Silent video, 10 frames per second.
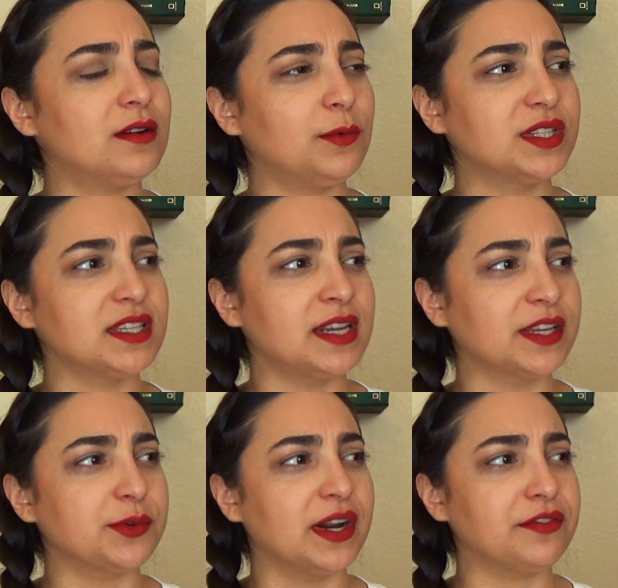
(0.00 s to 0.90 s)
what's the
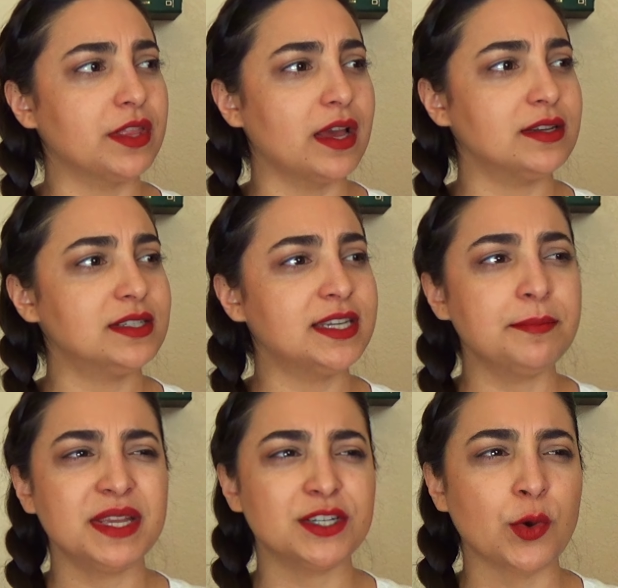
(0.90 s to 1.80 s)
next one after that?
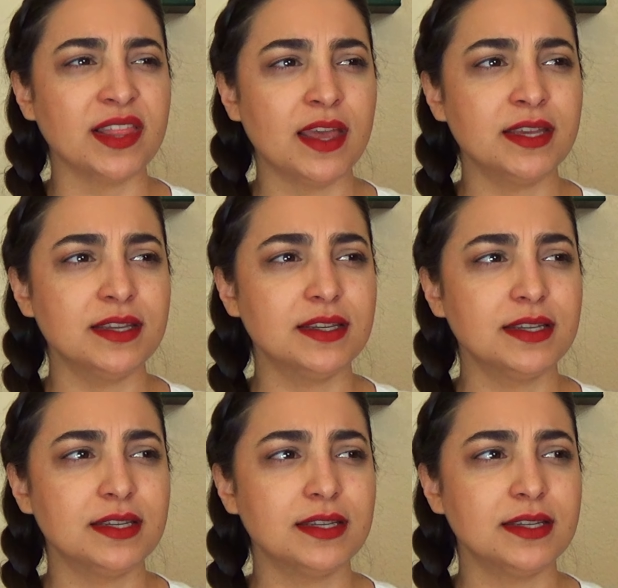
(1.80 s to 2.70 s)
Tempt Me at Twilight?
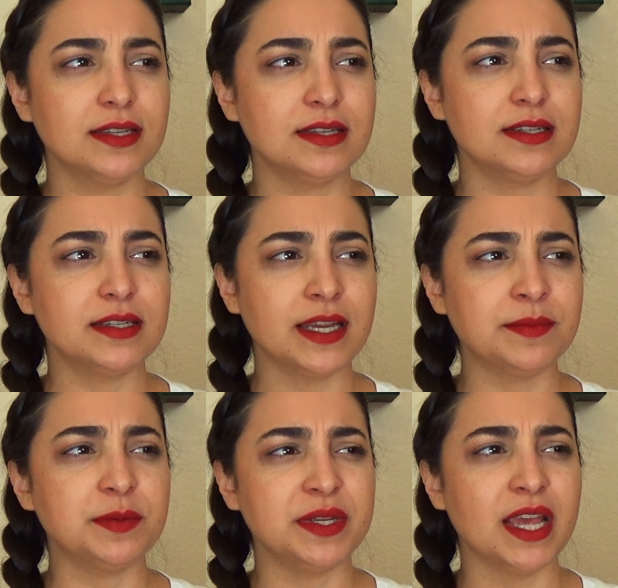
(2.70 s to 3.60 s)

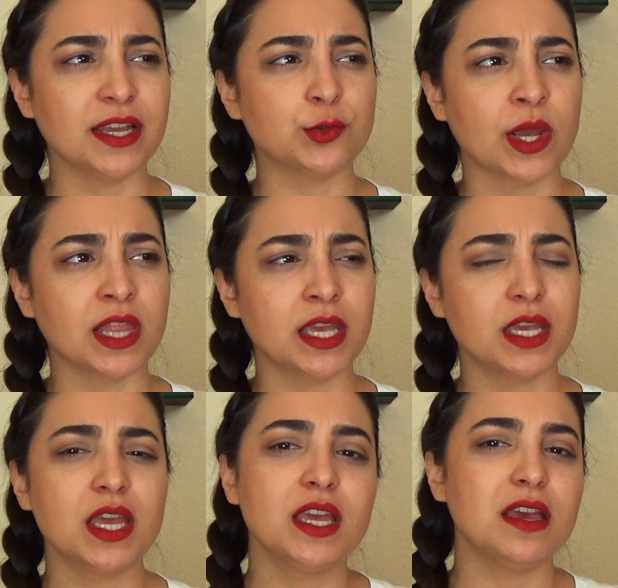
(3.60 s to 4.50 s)
Tempt Me at
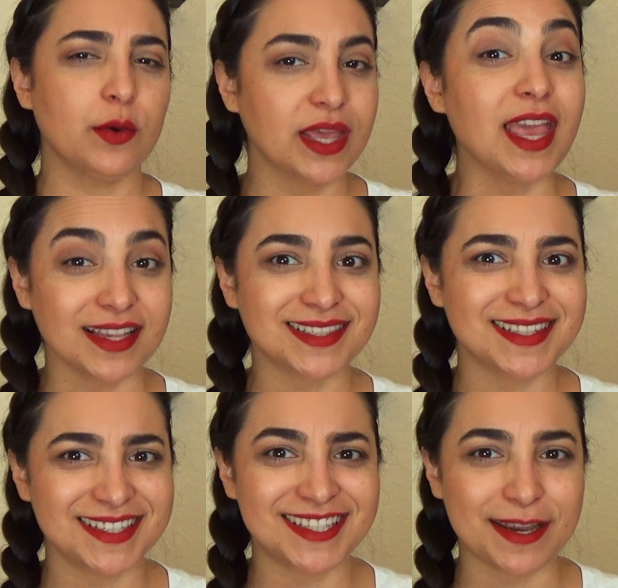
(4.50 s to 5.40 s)
Twilight? Okay, yes,
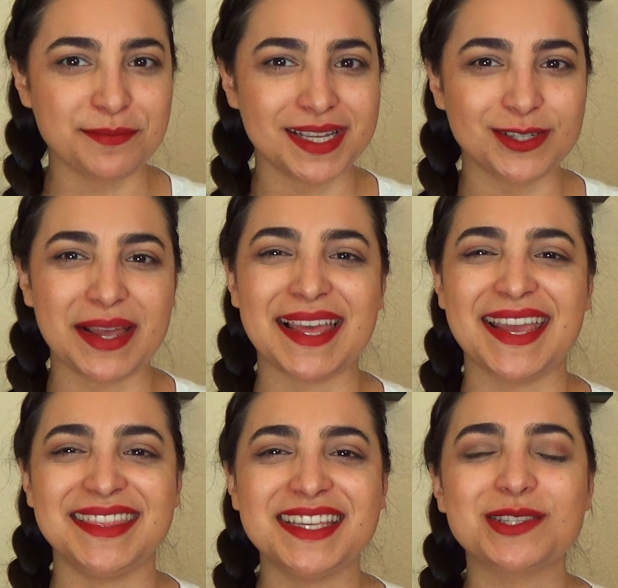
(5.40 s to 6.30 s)
it's Tempt Me at Twilight.
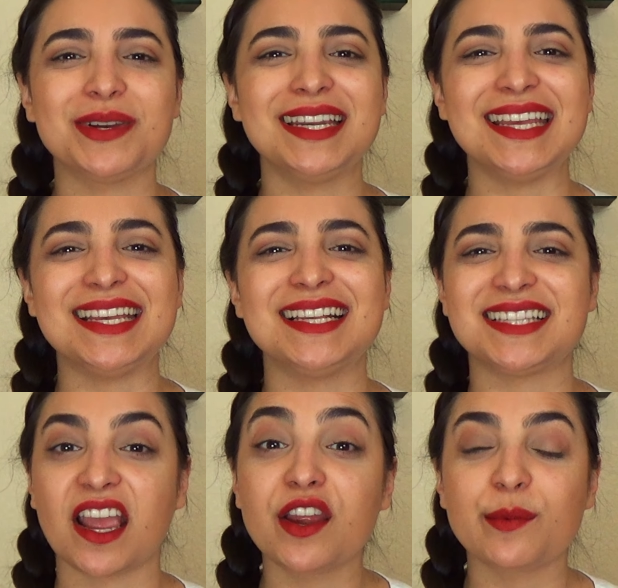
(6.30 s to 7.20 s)
And this one is
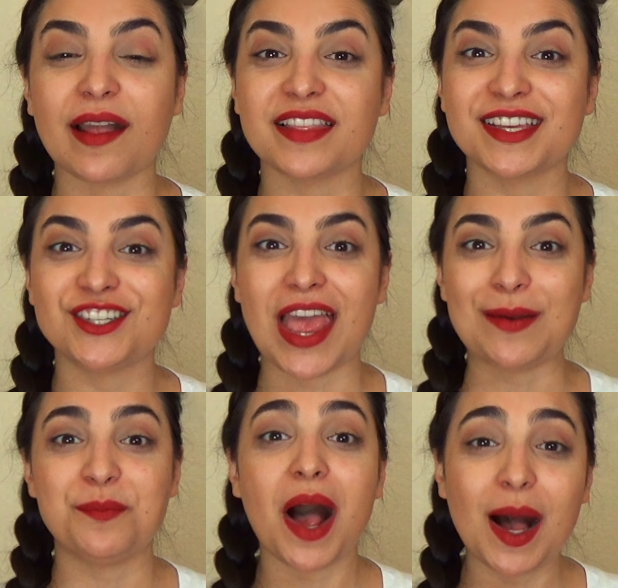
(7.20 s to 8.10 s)
Harry Rutledge
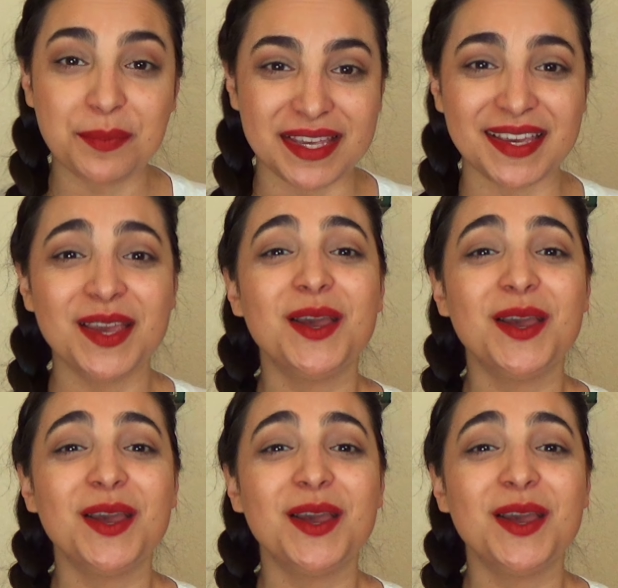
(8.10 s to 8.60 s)
and Poppy,